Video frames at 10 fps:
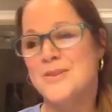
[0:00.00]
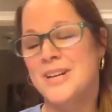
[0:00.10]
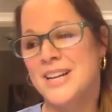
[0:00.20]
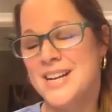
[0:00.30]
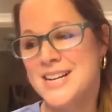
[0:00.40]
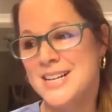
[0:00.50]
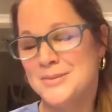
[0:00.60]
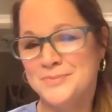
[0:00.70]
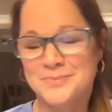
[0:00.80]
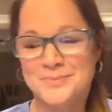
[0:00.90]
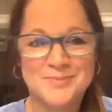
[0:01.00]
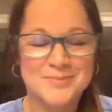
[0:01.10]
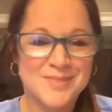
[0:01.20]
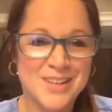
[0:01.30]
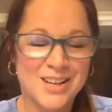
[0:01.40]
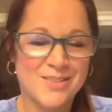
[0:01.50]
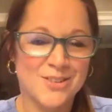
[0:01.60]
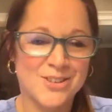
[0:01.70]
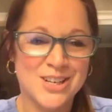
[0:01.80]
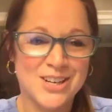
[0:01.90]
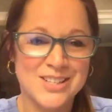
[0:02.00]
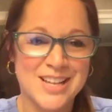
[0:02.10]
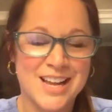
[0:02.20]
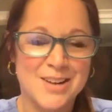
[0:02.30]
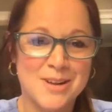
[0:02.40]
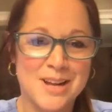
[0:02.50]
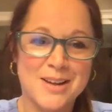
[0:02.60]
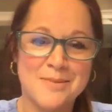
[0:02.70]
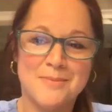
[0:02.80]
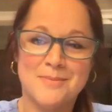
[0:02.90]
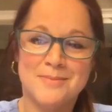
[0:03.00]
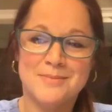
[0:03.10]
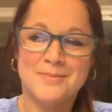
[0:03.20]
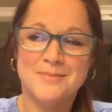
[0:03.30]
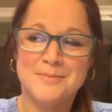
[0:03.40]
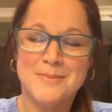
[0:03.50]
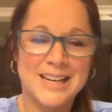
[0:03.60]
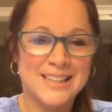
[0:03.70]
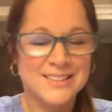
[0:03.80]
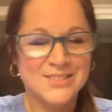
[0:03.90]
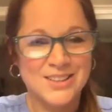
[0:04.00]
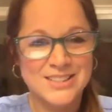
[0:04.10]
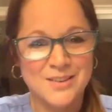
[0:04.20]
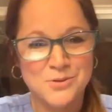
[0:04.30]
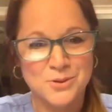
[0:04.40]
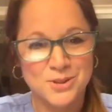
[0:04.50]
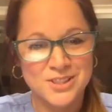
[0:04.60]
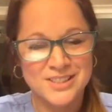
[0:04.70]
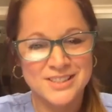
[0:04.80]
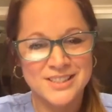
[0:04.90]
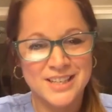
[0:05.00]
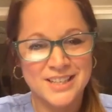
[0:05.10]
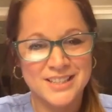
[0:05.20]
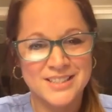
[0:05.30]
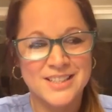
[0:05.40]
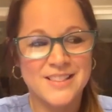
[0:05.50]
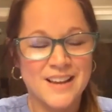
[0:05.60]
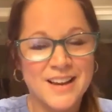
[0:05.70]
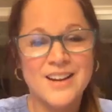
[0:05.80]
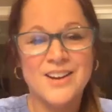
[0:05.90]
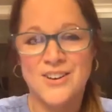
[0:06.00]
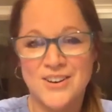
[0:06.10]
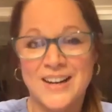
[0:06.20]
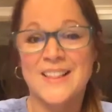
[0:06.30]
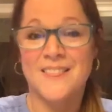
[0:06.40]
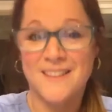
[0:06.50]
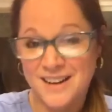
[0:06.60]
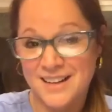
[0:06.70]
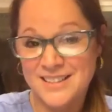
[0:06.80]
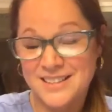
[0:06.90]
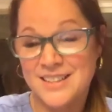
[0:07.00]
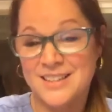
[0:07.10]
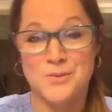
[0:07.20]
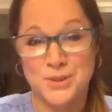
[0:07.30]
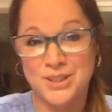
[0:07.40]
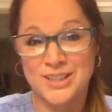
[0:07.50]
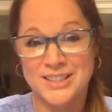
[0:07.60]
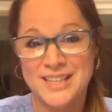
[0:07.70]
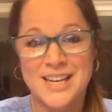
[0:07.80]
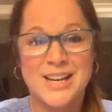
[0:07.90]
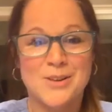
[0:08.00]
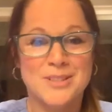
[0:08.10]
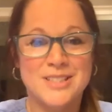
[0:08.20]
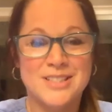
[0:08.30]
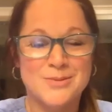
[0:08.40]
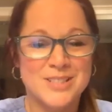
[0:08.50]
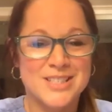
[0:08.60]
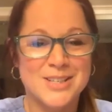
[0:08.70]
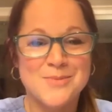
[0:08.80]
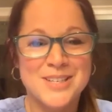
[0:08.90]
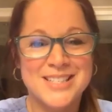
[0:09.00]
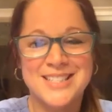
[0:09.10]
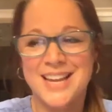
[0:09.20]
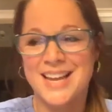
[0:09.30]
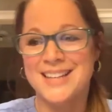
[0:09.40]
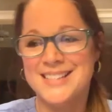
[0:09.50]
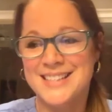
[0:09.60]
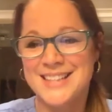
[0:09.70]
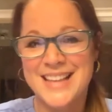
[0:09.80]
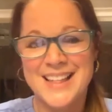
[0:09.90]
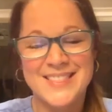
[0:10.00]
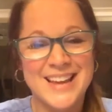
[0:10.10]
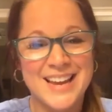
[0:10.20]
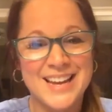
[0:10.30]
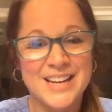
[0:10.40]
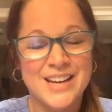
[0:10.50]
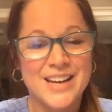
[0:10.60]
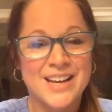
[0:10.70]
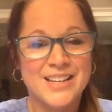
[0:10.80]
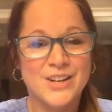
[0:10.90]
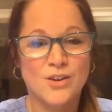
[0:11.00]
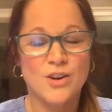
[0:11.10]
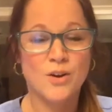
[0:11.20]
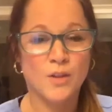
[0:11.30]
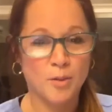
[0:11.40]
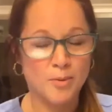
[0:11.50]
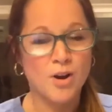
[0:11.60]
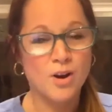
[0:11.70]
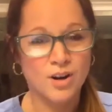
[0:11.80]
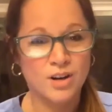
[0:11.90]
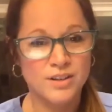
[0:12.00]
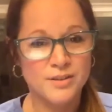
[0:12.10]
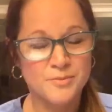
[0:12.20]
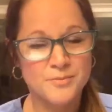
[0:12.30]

what, thank you for sharing that. My in-laws have horses and they are a lot of work. When someone says that they, go to the barn